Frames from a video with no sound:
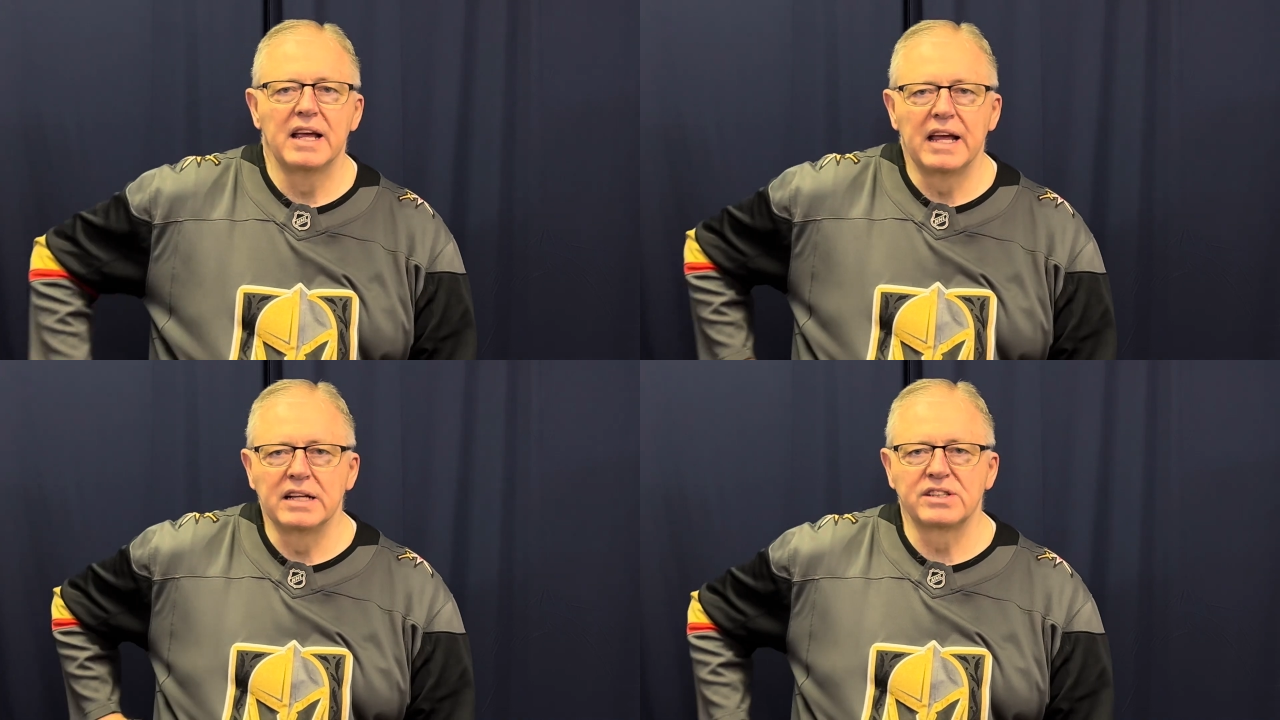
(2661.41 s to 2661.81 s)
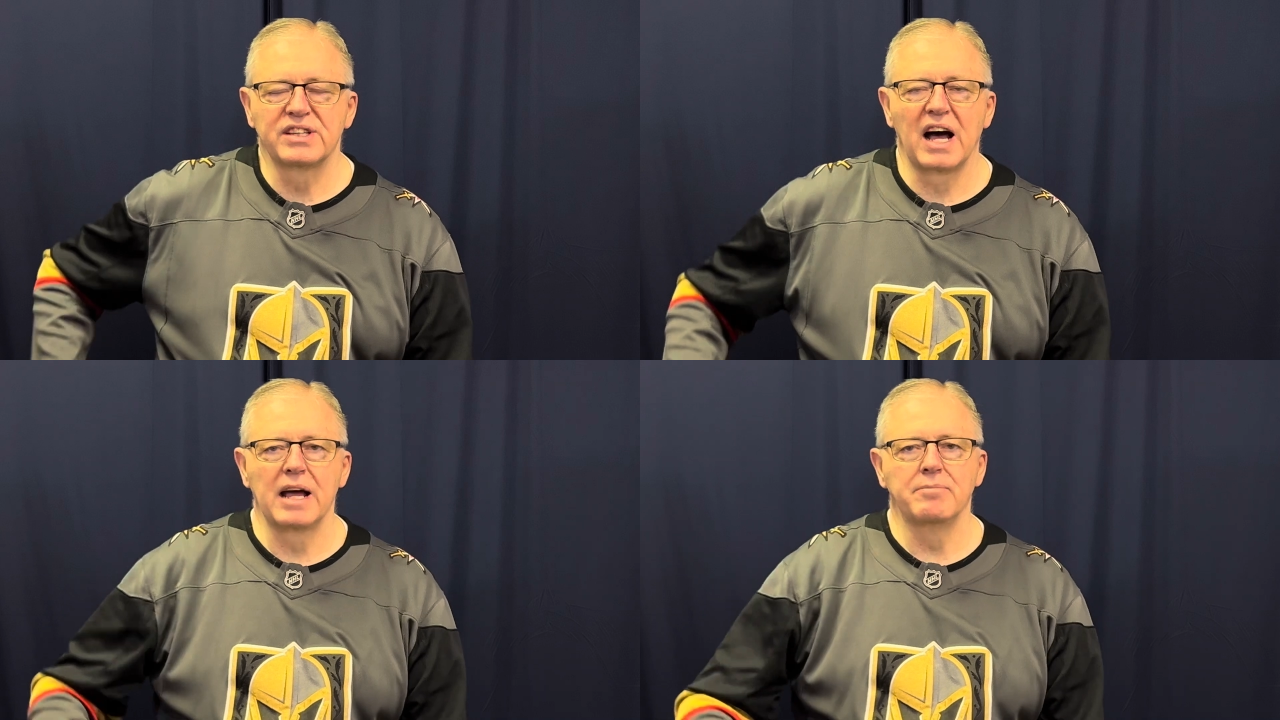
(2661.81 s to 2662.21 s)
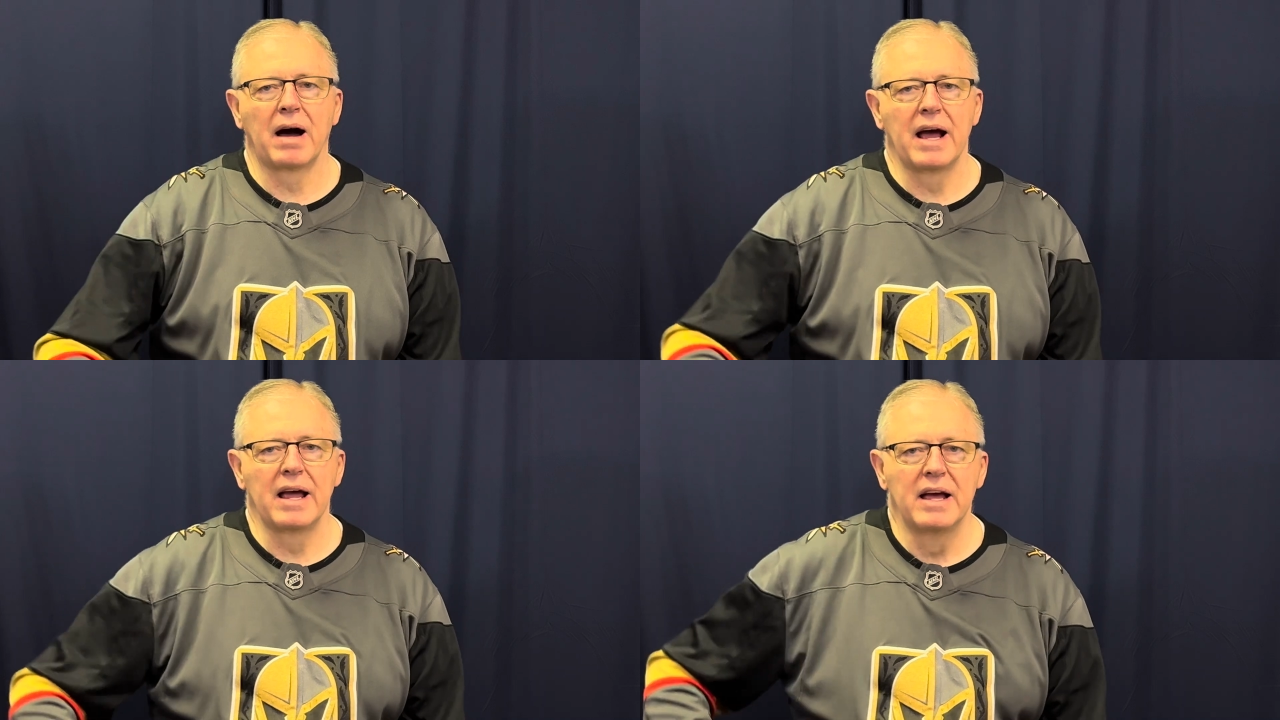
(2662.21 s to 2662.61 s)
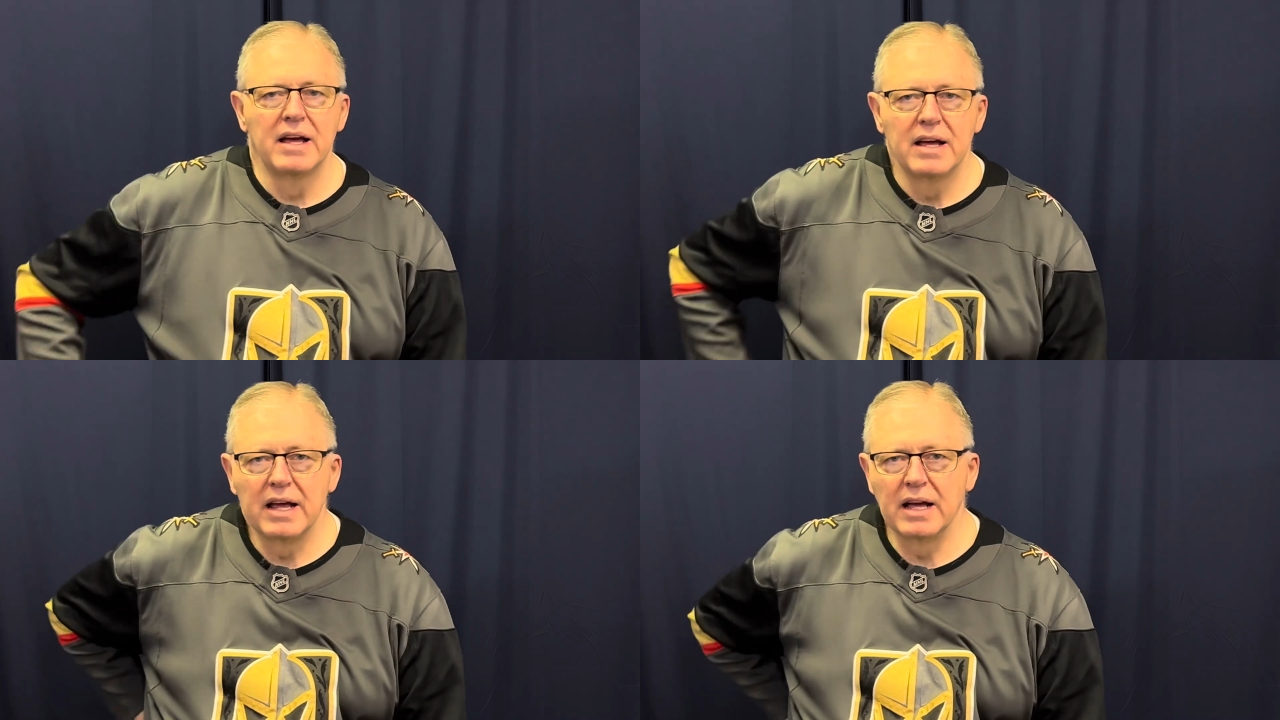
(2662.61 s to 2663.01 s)
inside my
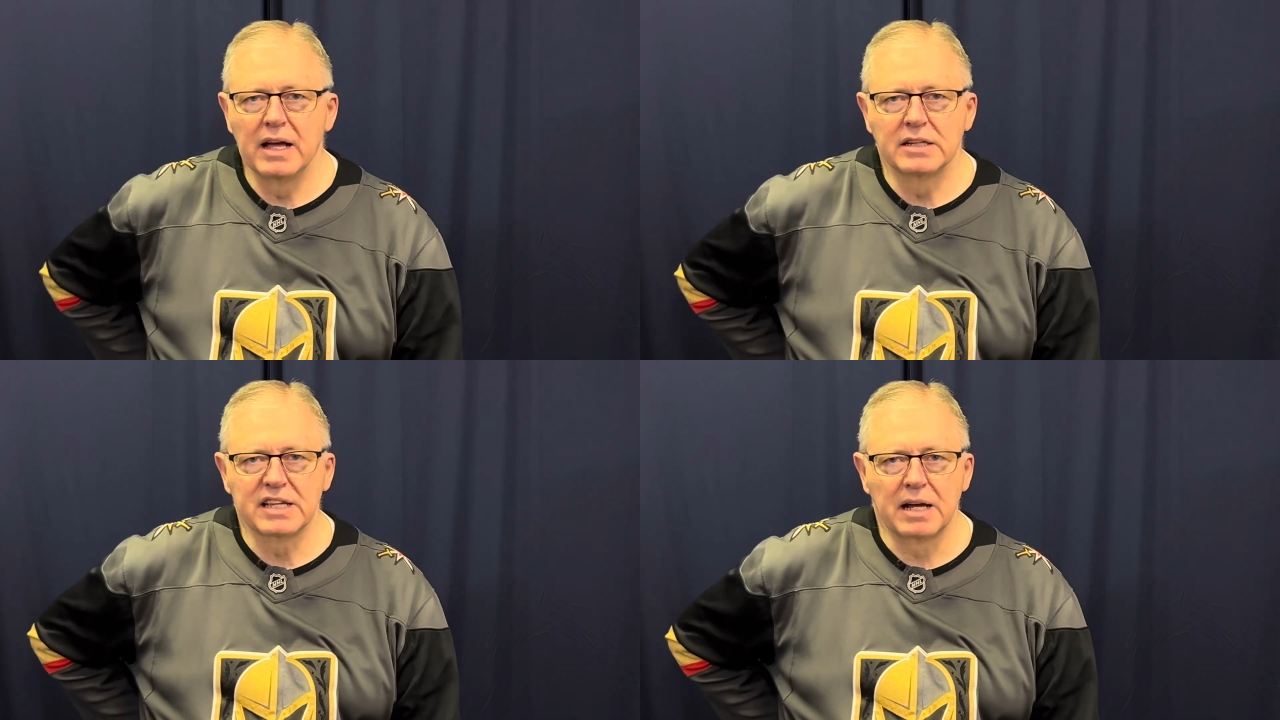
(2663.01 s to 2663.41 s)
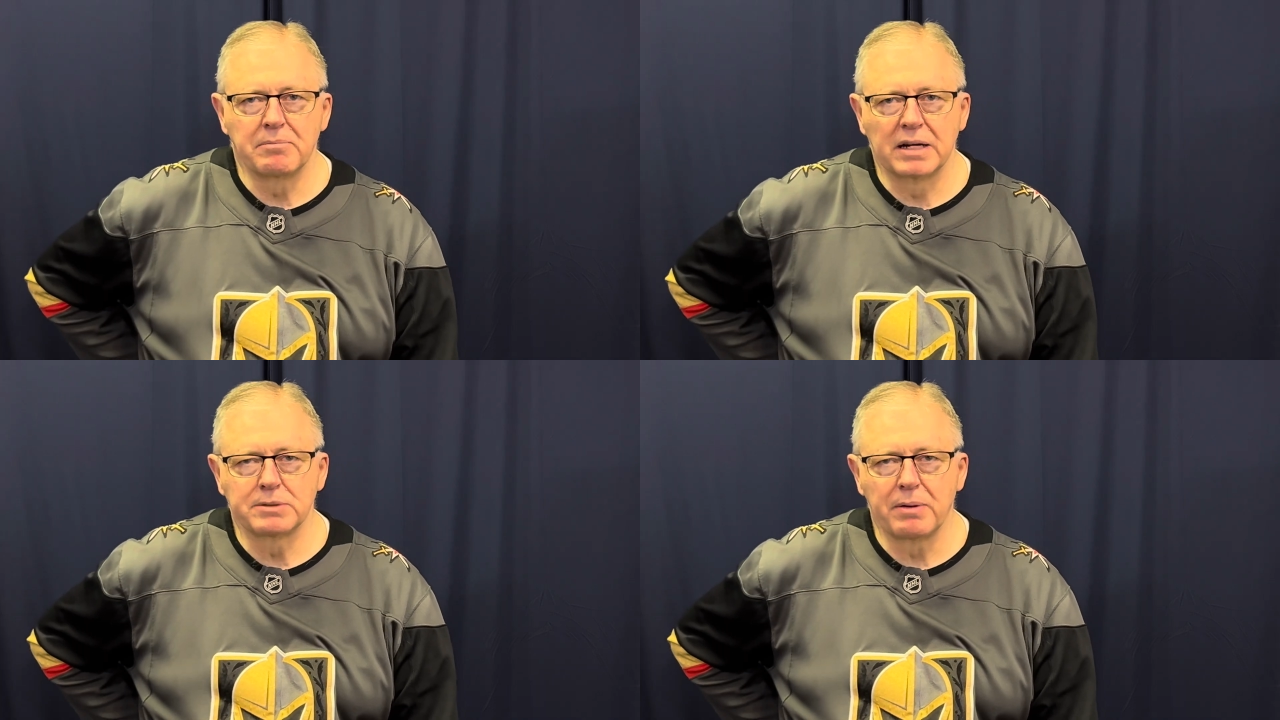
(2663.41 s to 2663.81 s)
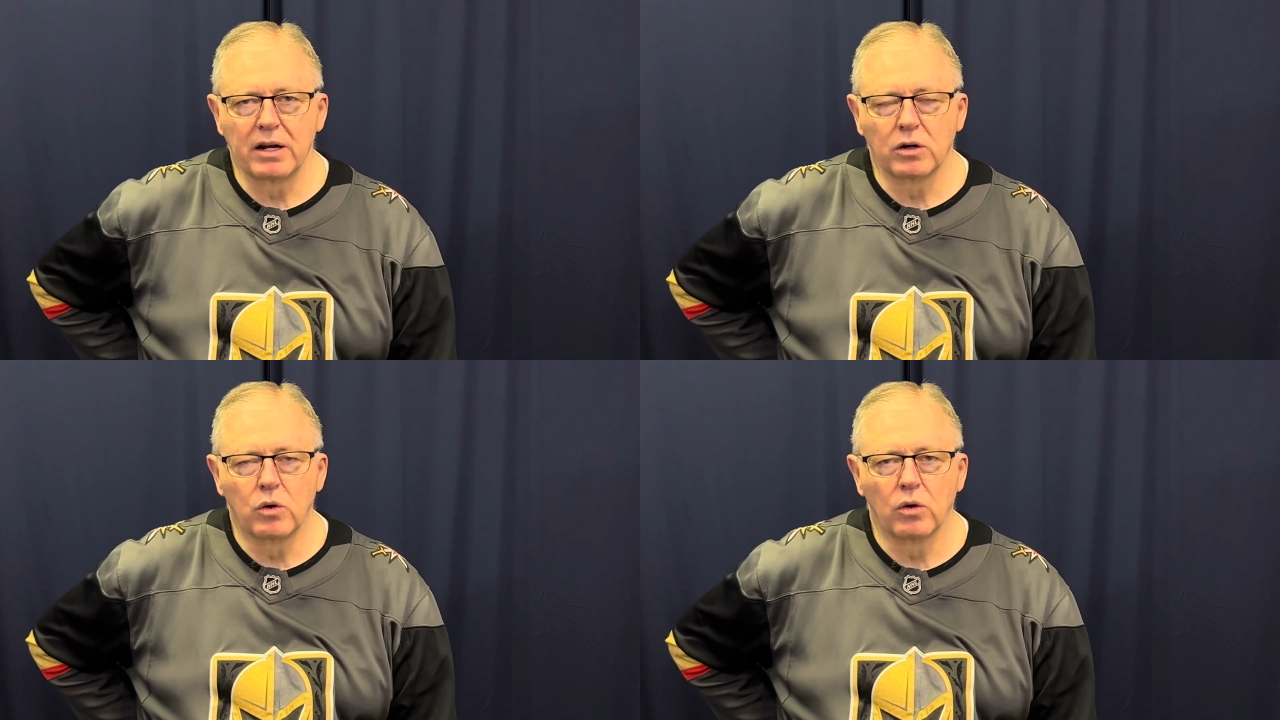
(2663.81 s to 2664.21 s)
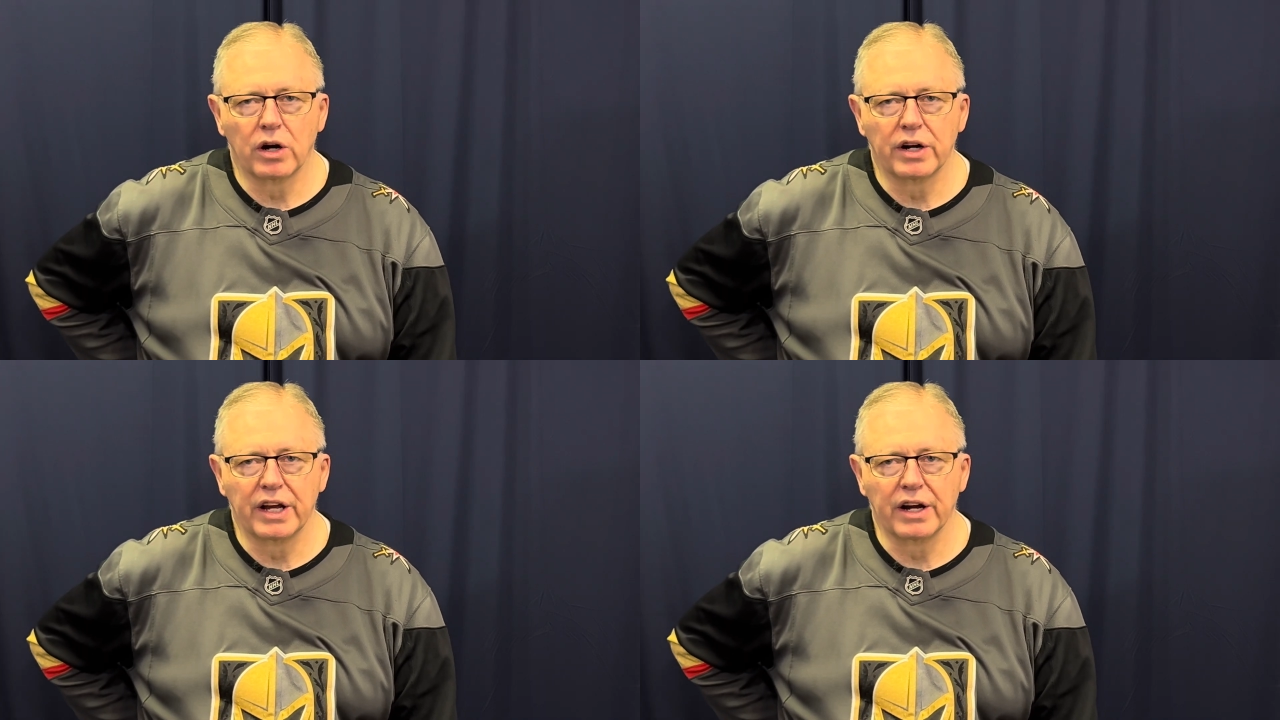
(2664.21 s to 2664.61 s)
spinal
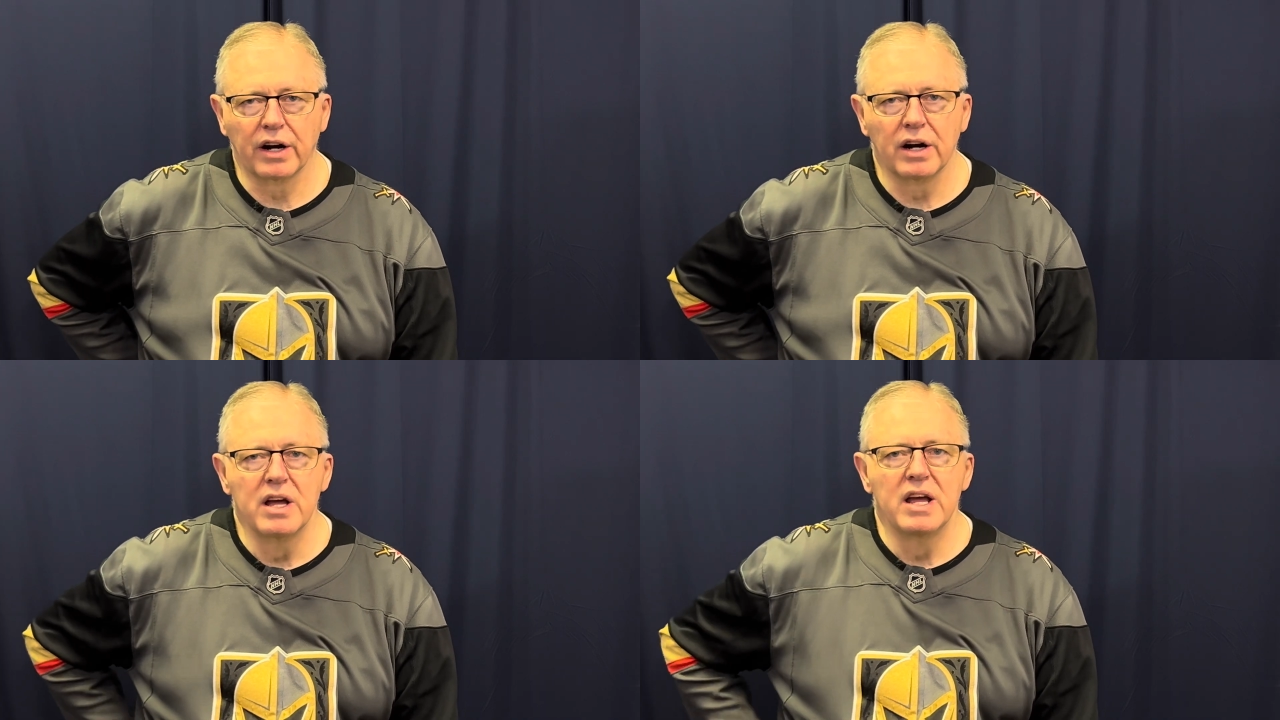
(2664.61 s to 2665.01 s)
cord here.